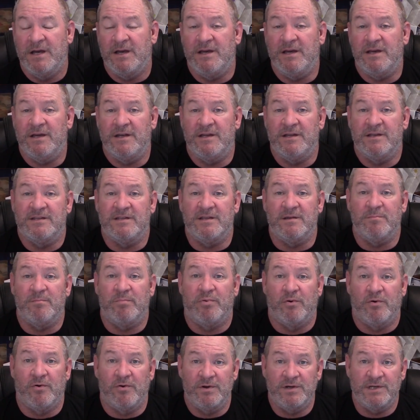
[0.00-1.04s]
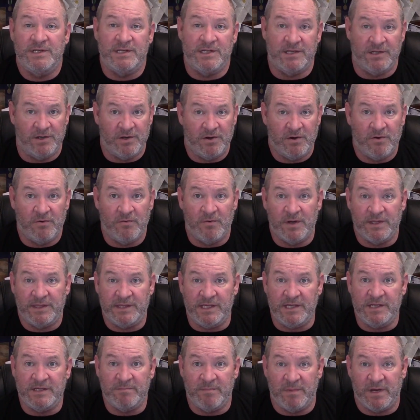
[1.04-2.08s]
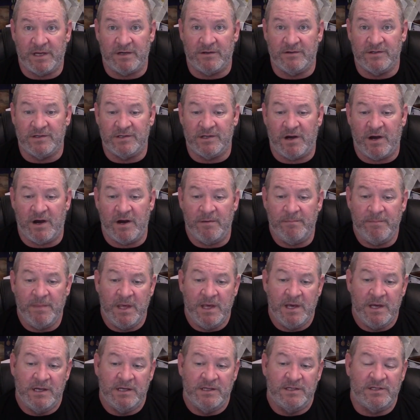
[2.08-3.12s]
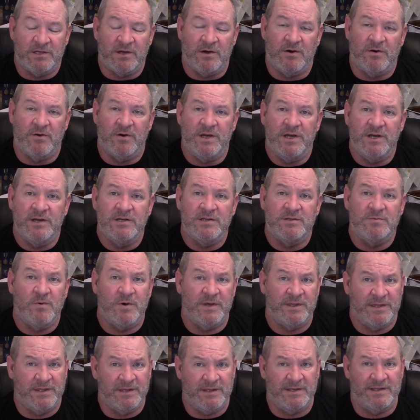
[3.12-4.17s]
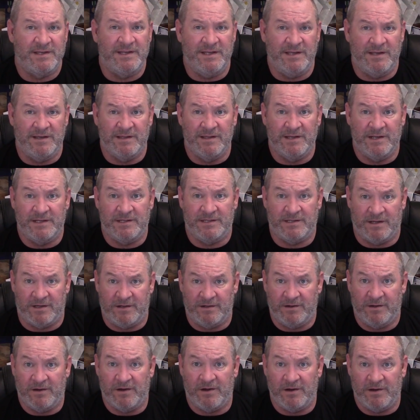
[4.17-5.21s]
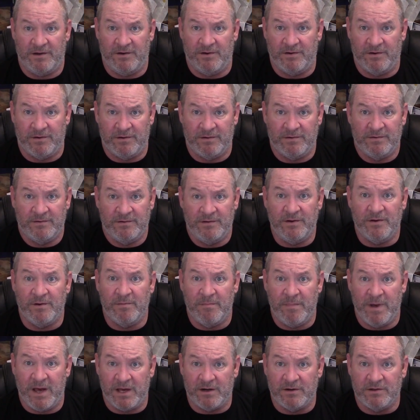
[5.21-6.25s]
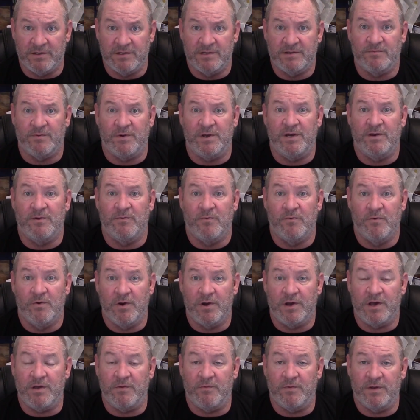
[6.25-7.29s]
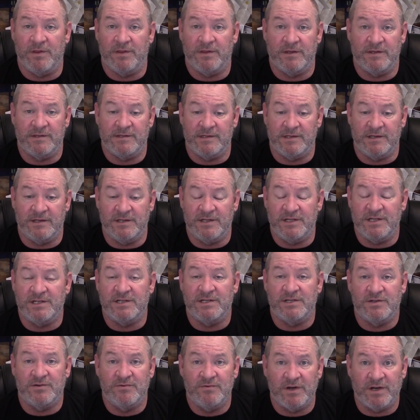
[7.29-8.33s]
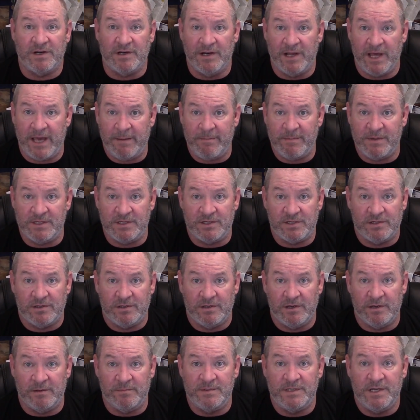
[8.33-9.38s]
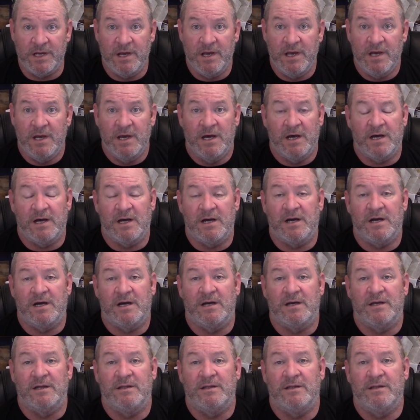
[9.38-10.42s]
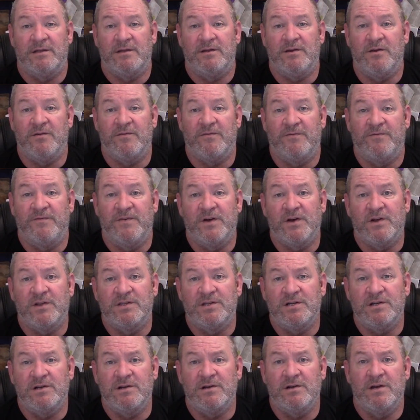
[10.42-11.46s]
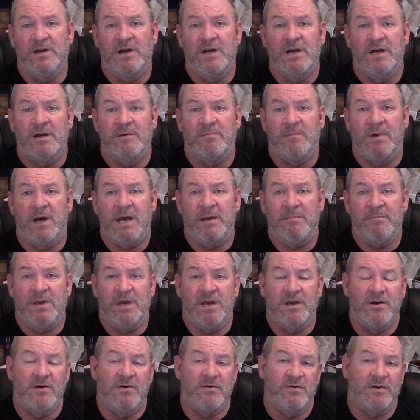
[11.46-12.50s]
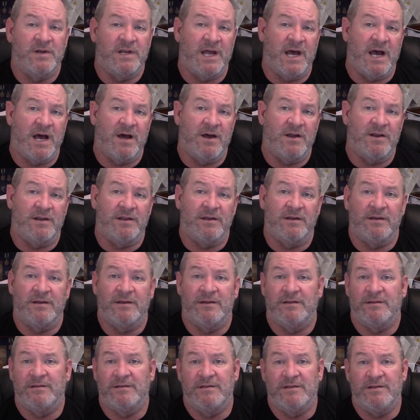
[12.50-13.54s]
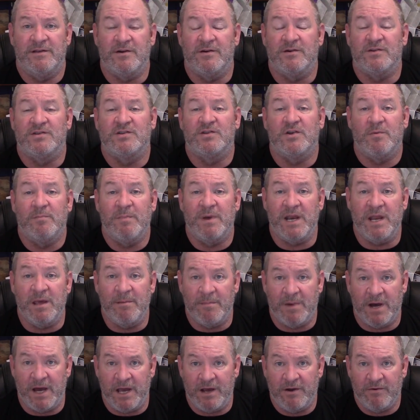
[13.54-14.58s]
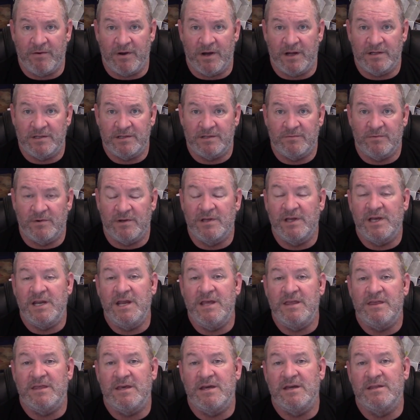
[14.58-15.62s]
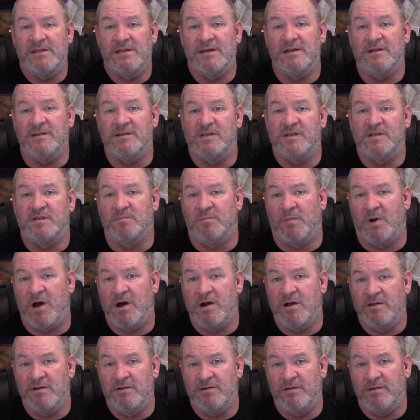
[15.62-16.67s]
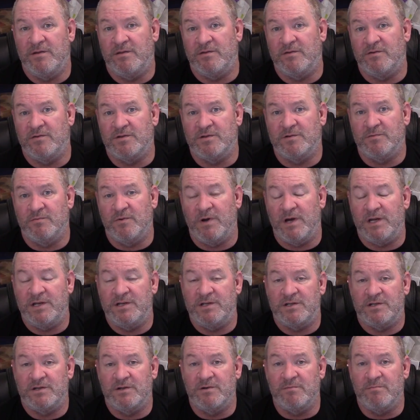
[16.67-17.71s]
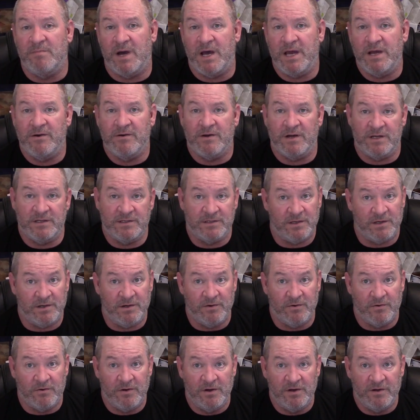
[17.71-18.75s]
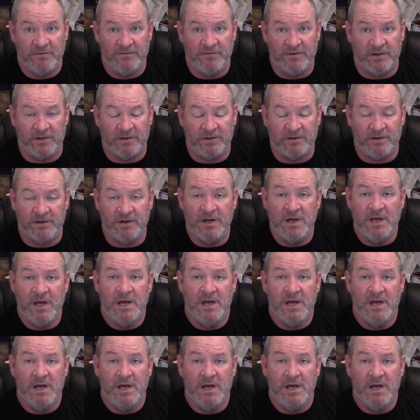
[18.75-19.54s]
it is important to know what these metals are. So here's what the deal is on your metals when you're working with this. And just strict layman's terms, your filter might be going down to, you know, so many microns. Well, anything that is smaller than those registered microns on your oil filter